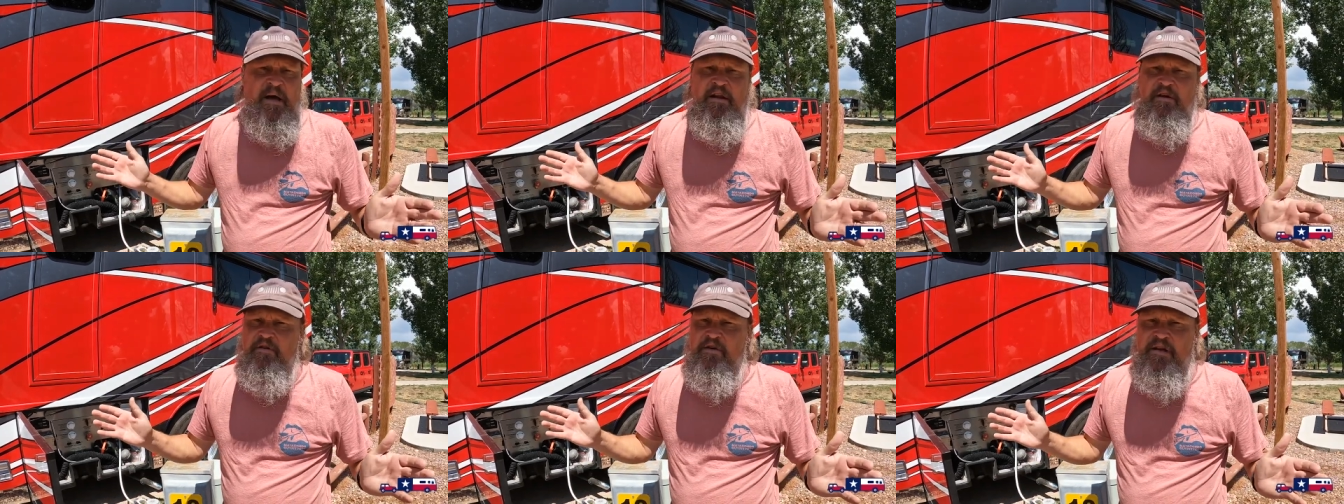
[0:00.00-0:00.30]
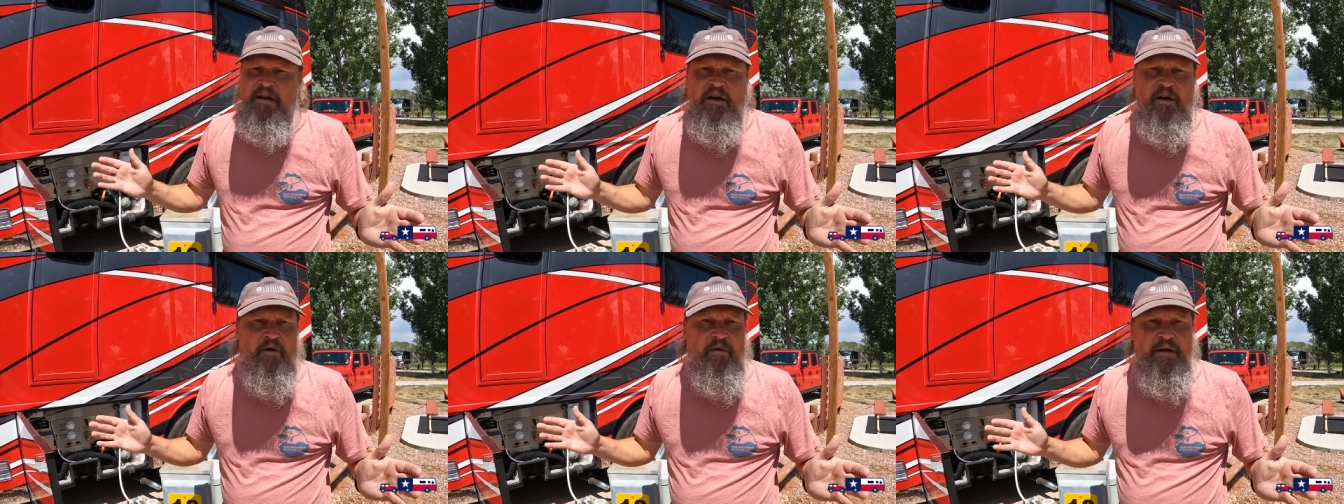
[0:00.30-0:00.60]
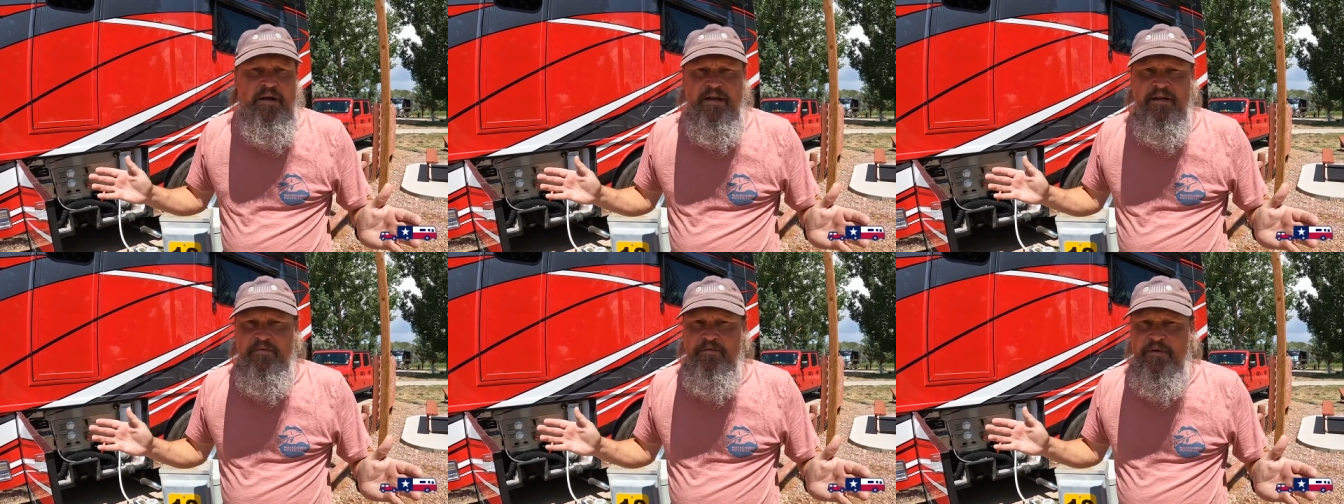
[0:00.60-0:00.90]
better to go
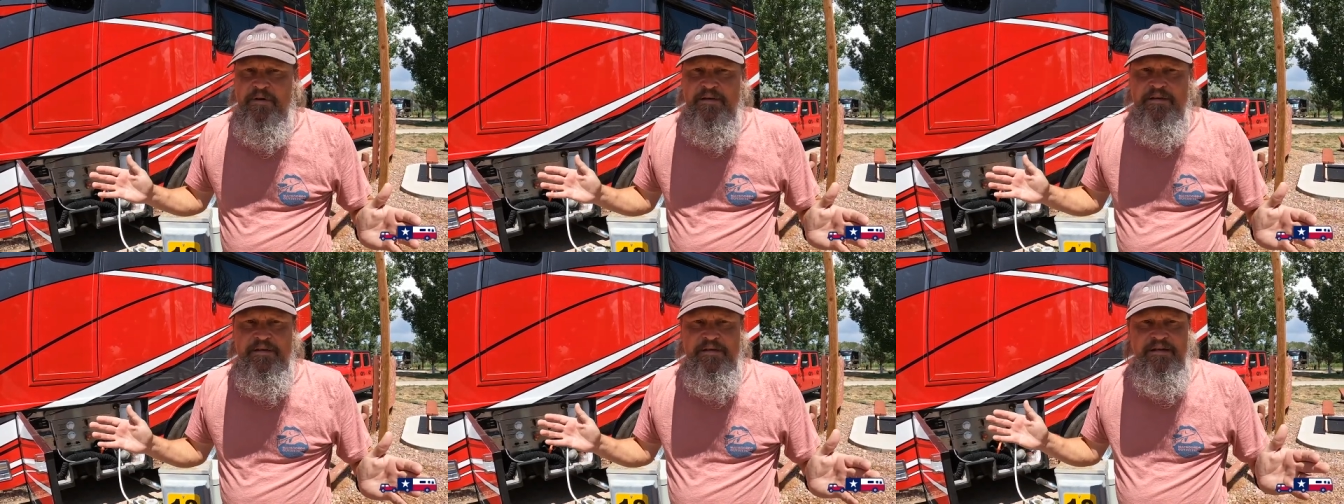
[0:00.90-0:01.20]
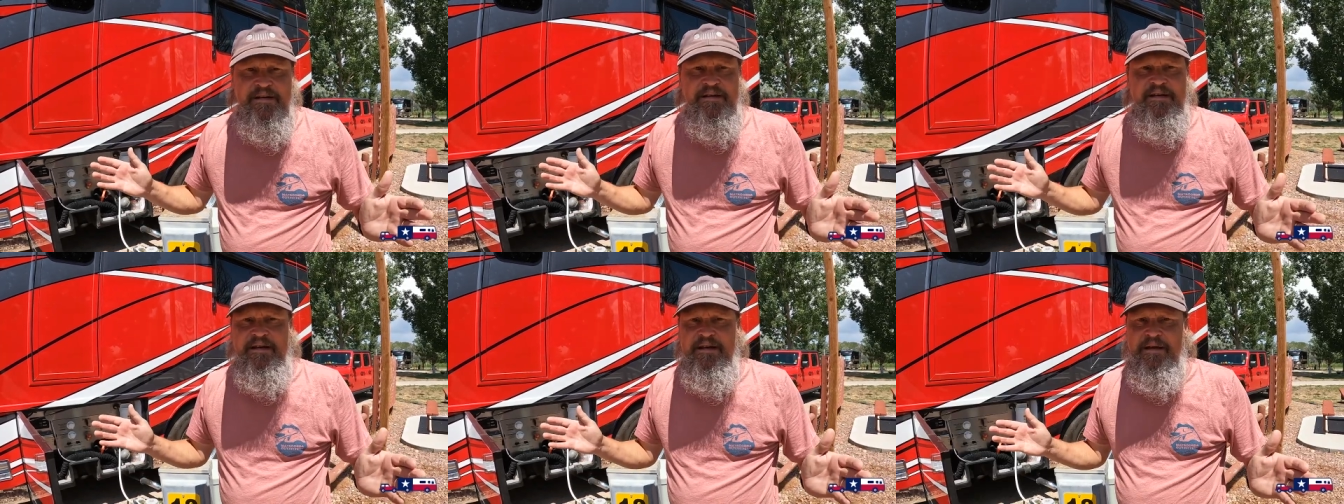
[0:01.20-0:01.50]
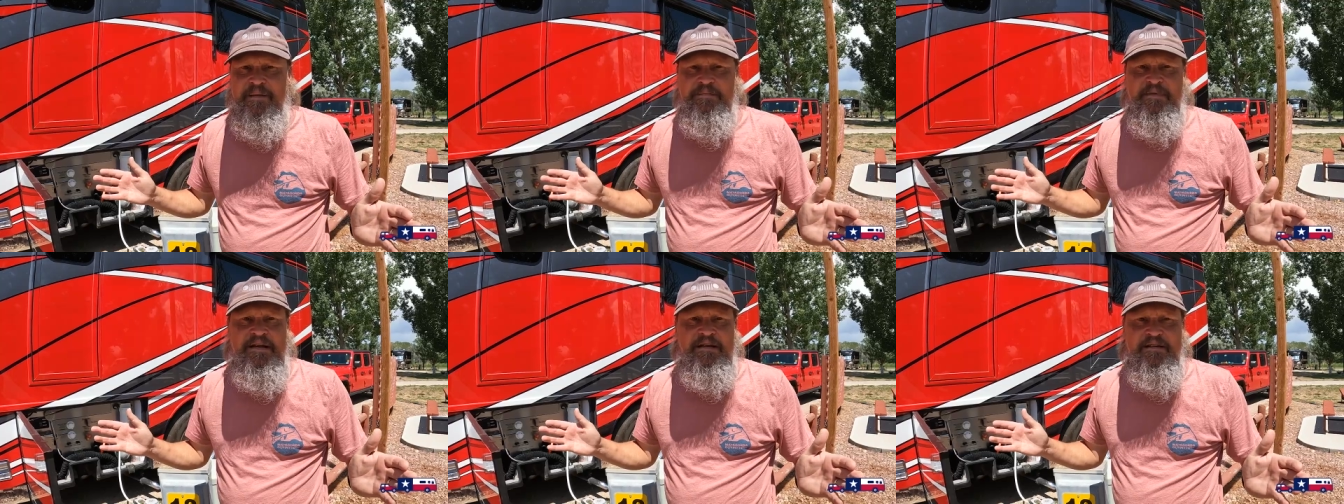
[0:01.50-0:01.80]
in with
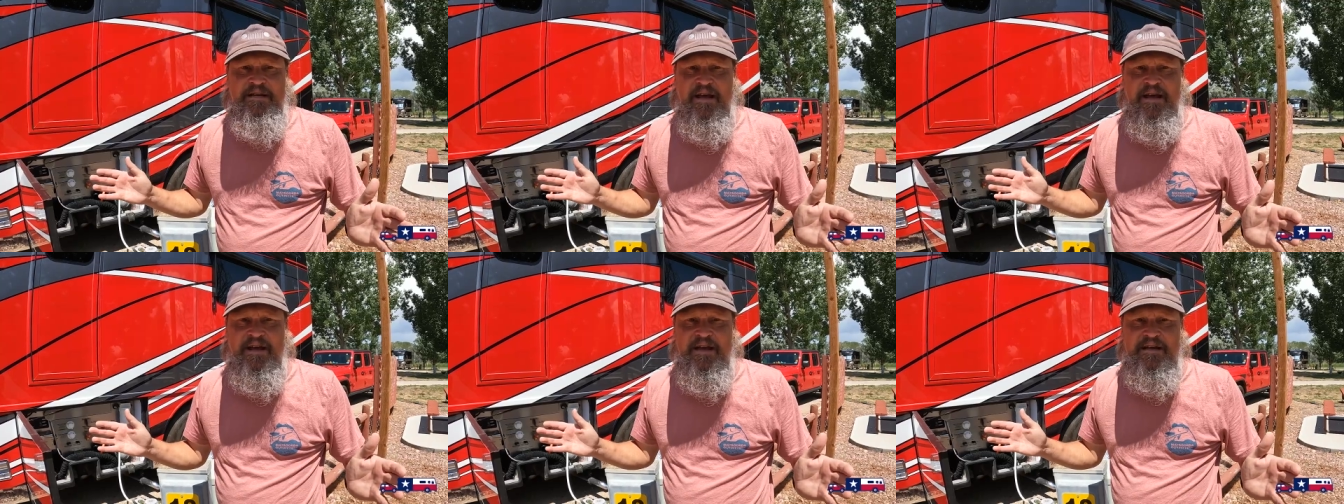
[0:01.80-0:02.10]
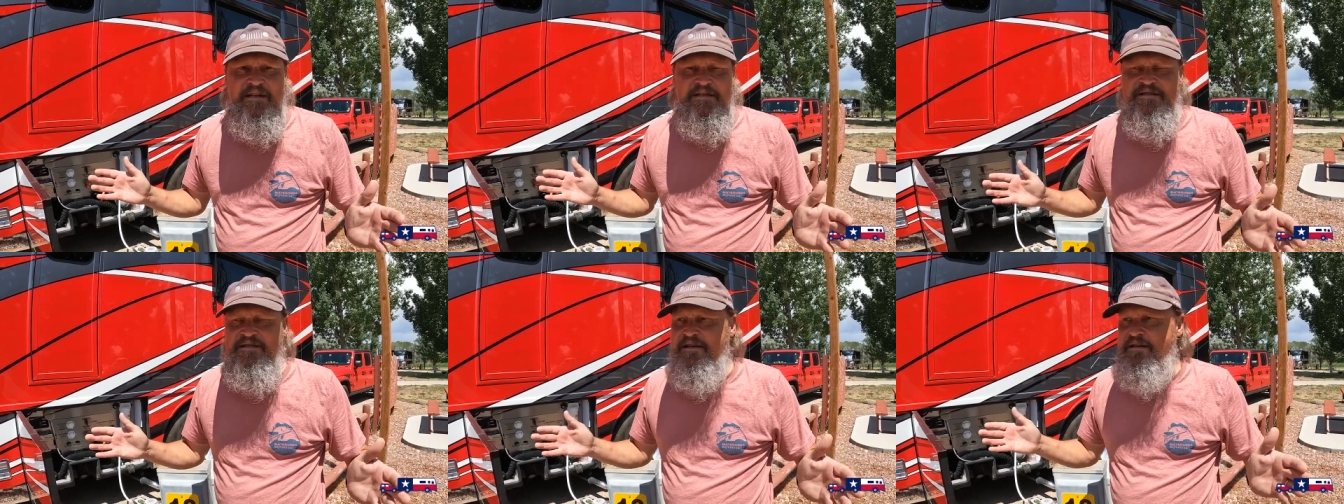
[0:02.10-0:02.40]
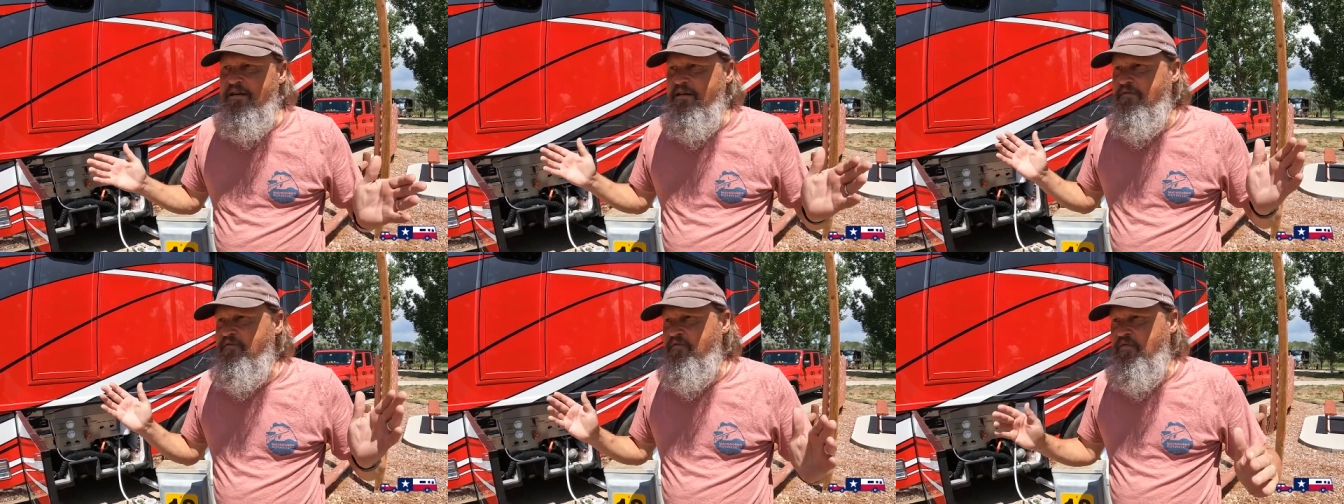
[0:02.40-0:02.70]
empty tanks
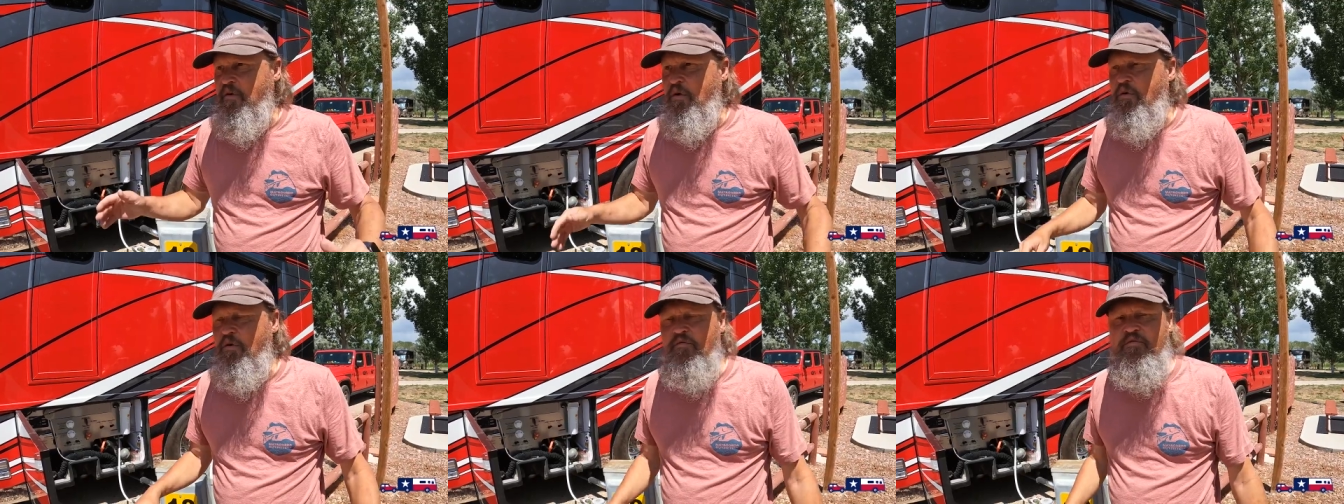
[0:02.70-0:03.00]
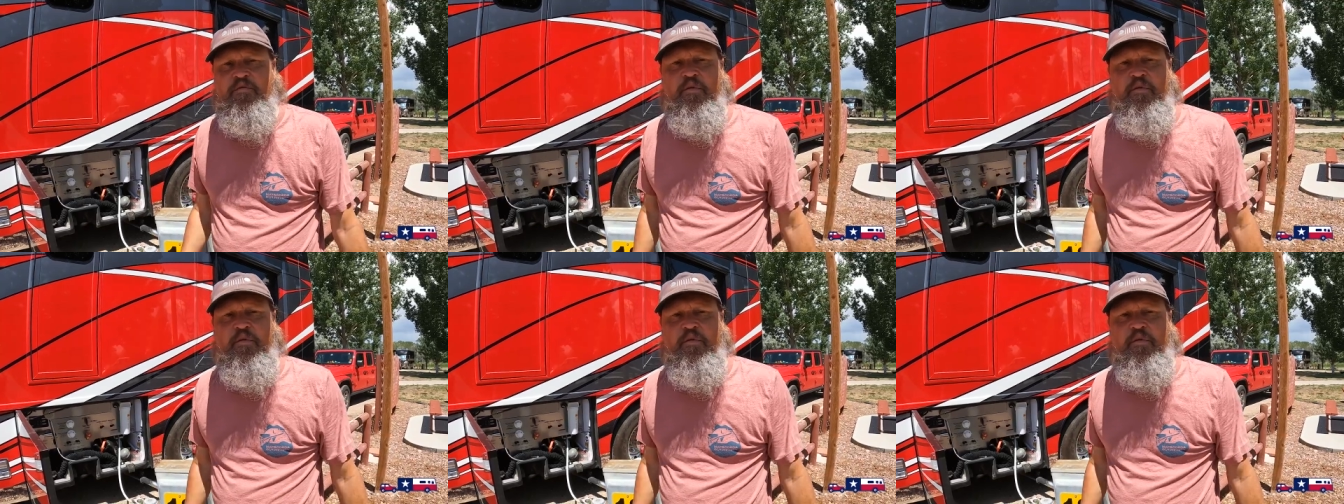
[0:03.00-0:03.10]
and a full